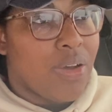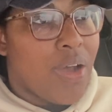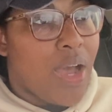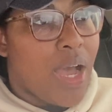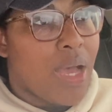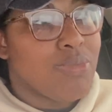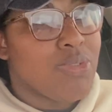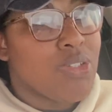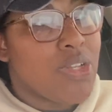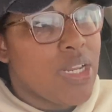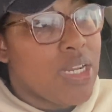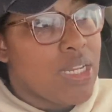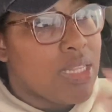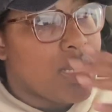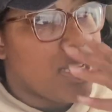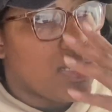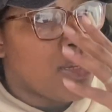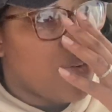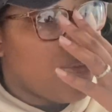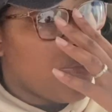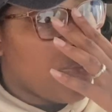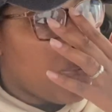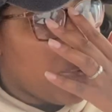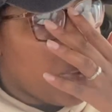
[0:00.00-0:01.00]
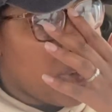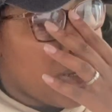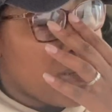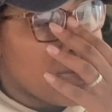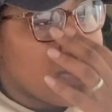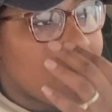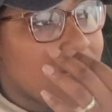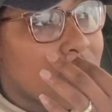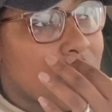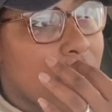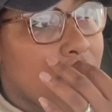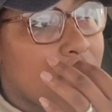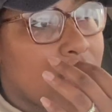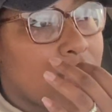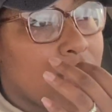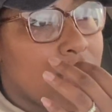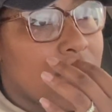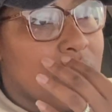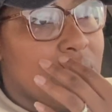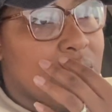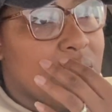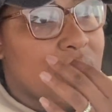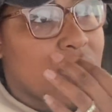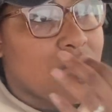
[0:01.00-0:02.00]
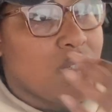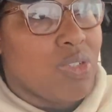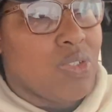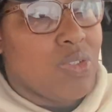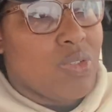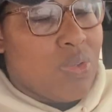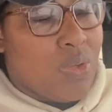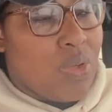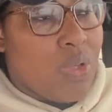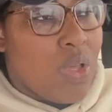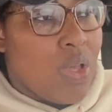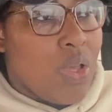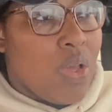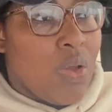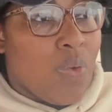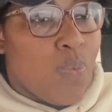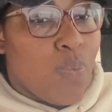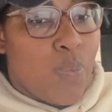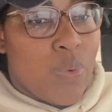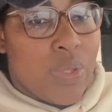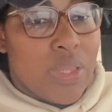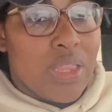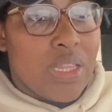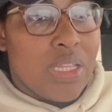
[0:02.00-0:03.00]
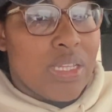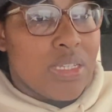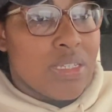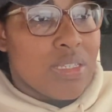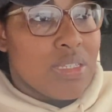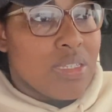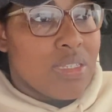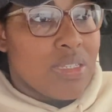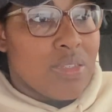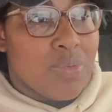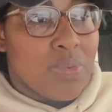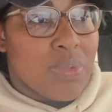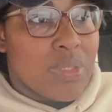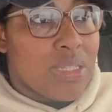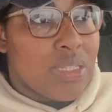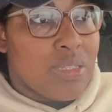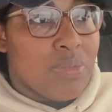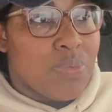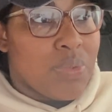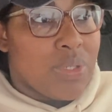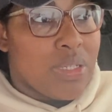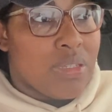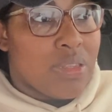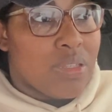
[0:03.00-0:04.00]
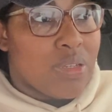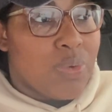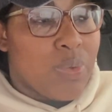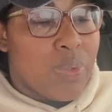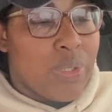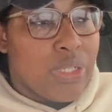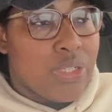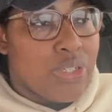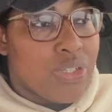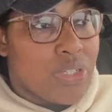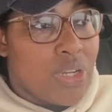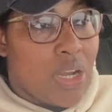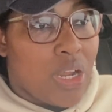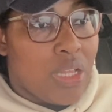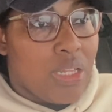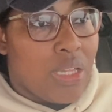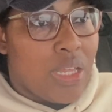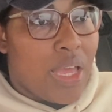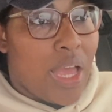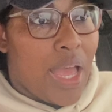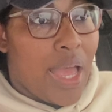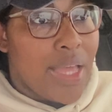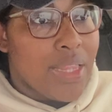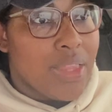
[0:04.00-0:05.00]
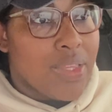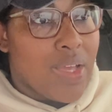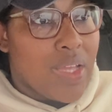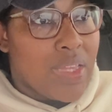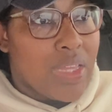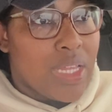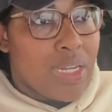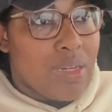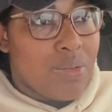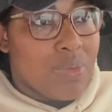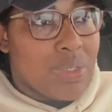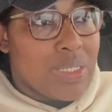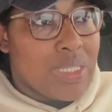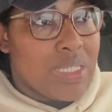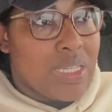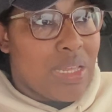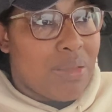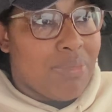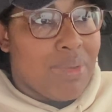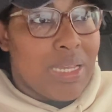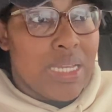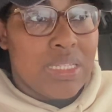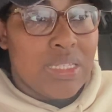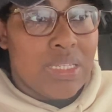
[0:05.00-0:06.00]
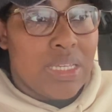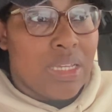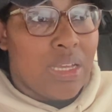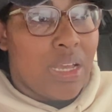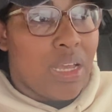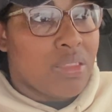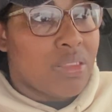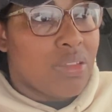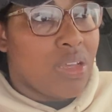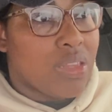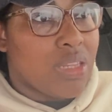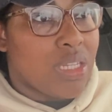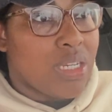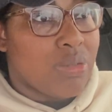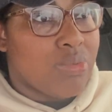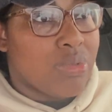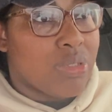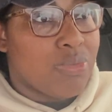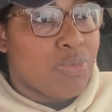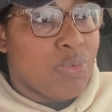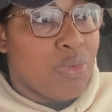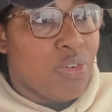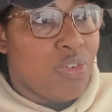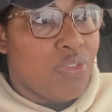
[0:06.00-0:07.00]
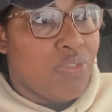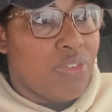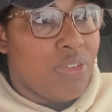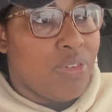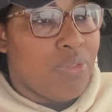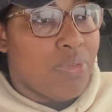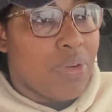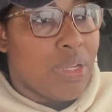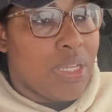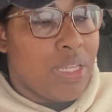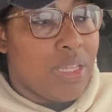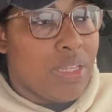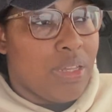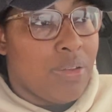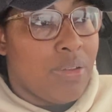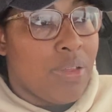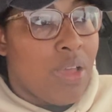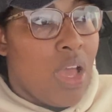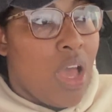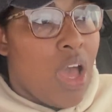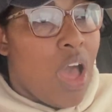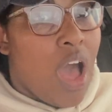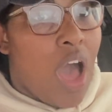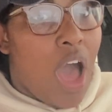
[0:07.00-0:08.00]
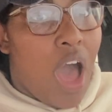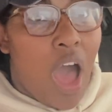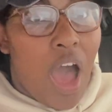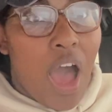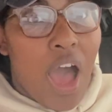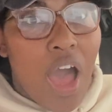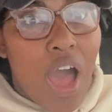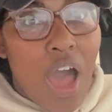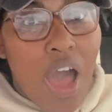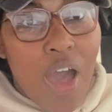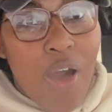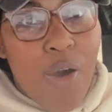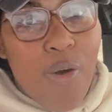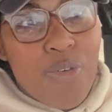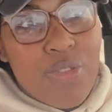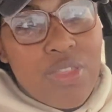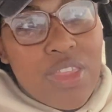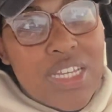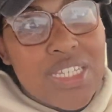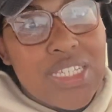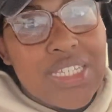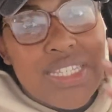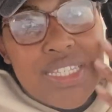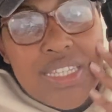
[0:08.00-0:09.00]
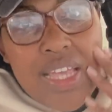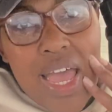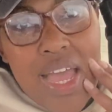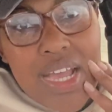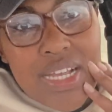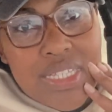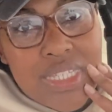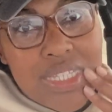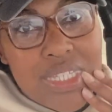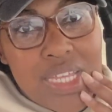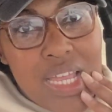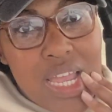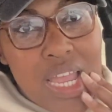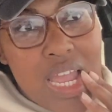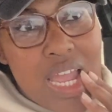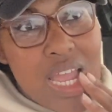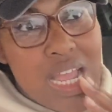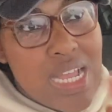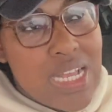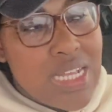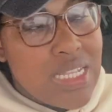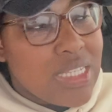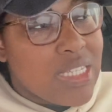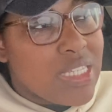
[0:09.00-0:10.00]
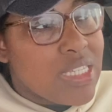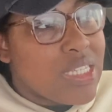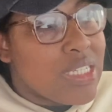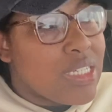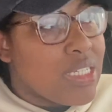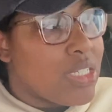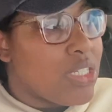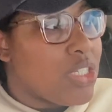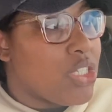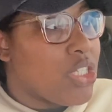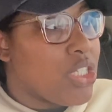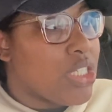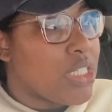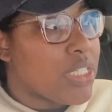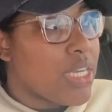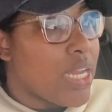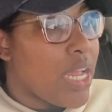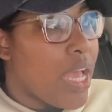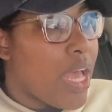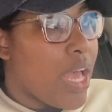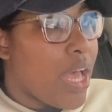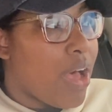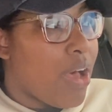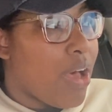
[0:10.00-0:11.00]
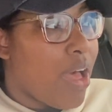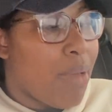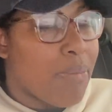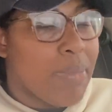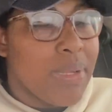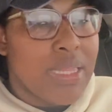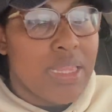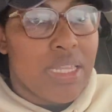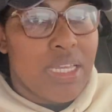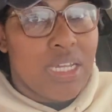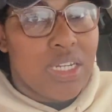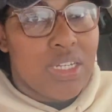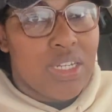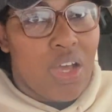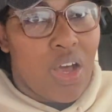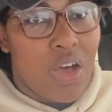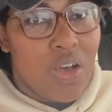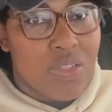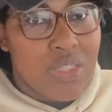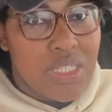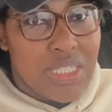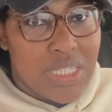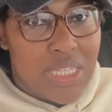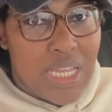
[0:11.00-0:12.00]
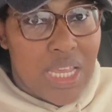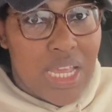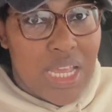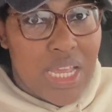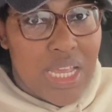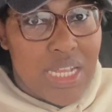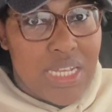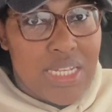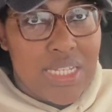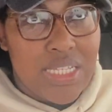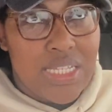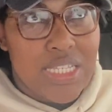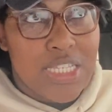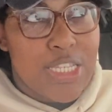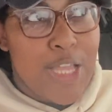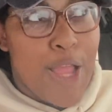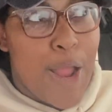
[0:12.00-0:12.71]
I'm trying to think of what else I'm trying to get into with this, with Queen Charlotte. I thought that it was amazing. I thought that it was beautifully written. Oh, the sex scenes? The adult scenes?